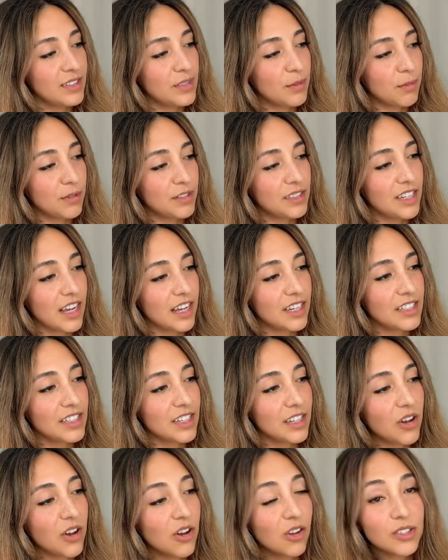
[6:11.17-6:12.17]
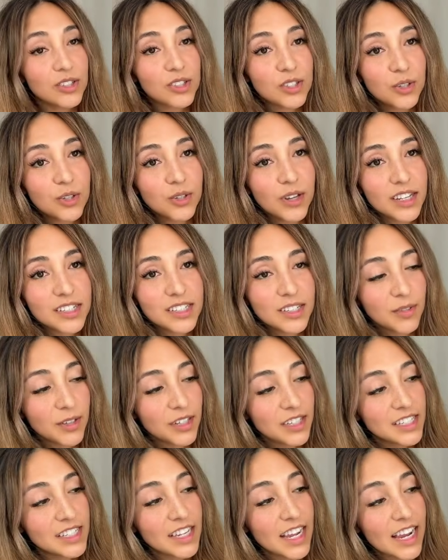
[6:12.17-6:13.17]
to protect it. Also, you guys, we
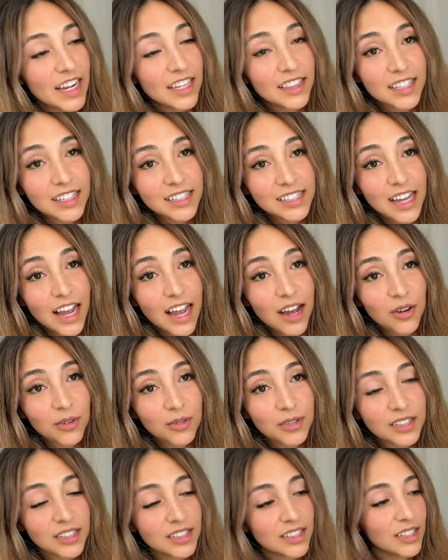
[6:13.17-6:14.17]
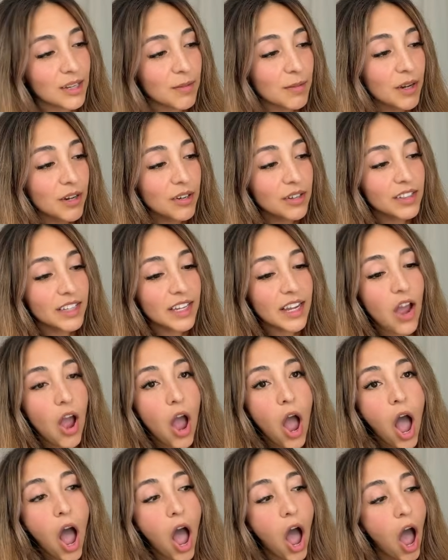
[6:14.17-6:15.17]
can take this out apparently
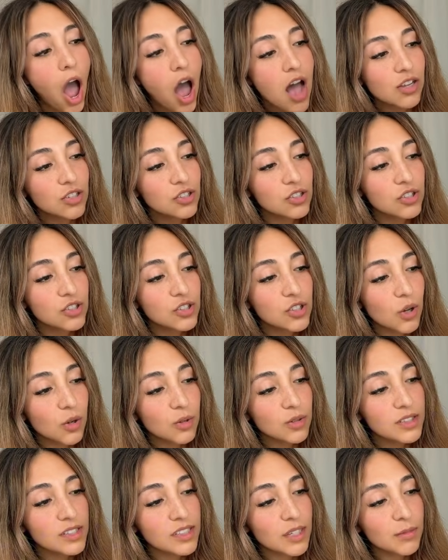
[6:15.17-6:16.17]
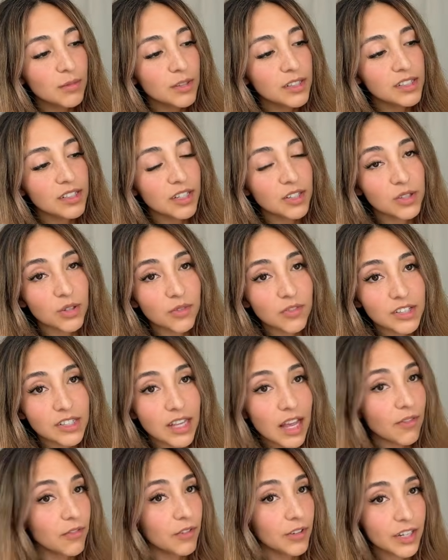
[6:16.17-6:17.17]
so seamlessly. So if
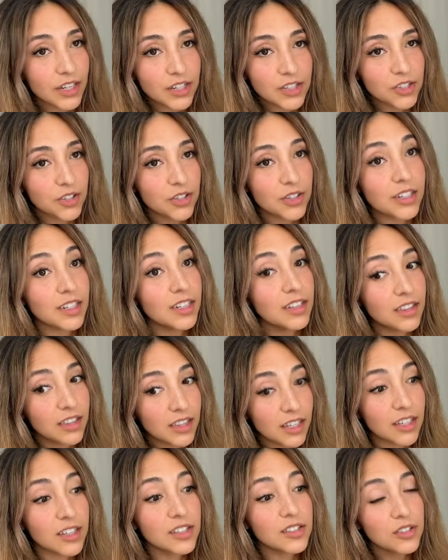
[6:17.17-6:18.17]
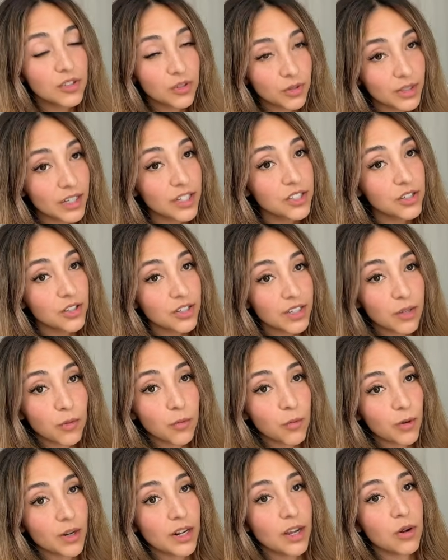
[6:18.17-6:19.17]
these ever get dirty, and things do get dirty
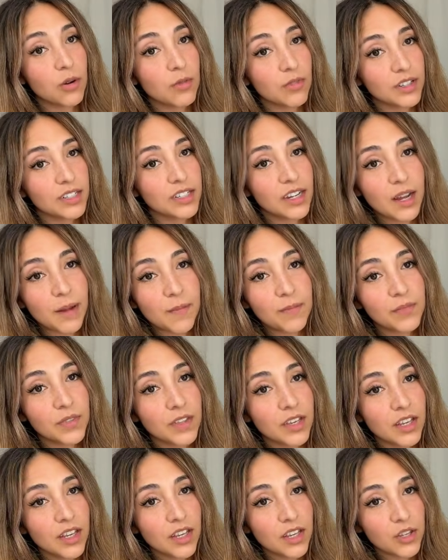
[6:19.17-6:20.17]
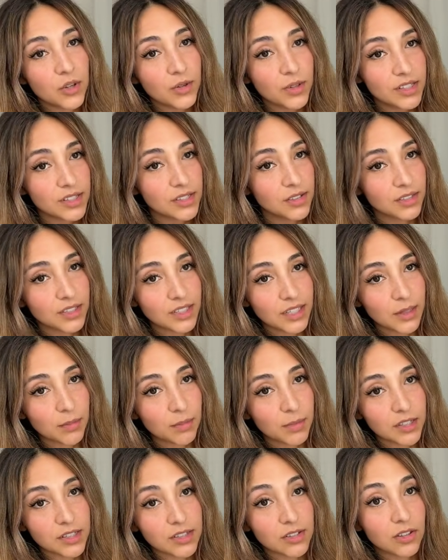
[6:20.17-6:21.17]
and worn out over time, you can still
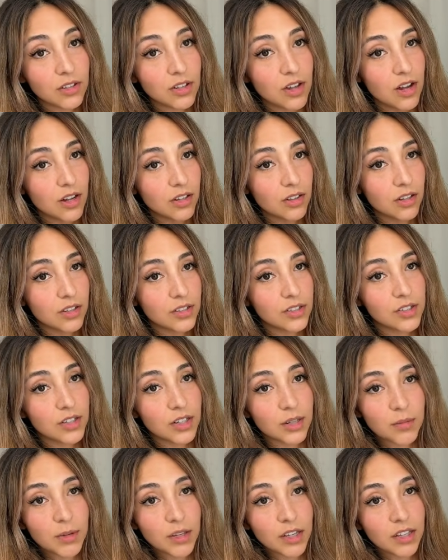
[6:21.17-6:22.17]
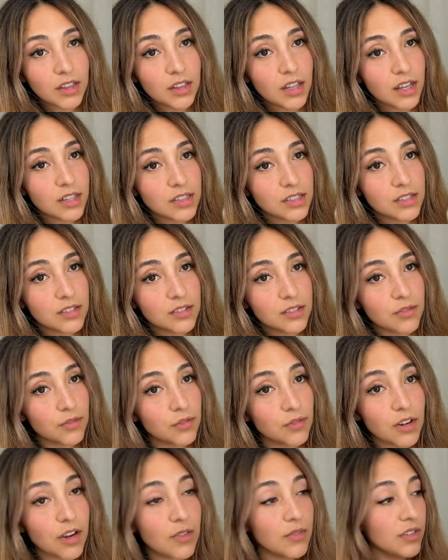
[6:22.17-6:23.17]
keep this long term. It can last
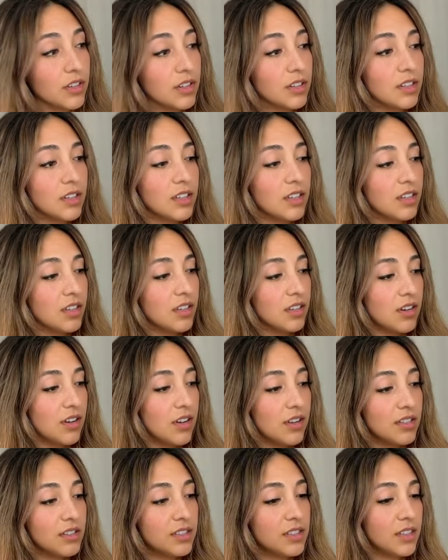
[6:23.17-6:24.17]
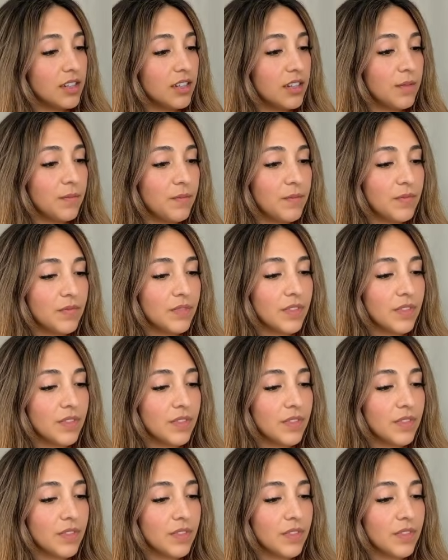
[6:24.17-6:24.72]
forever, honestly,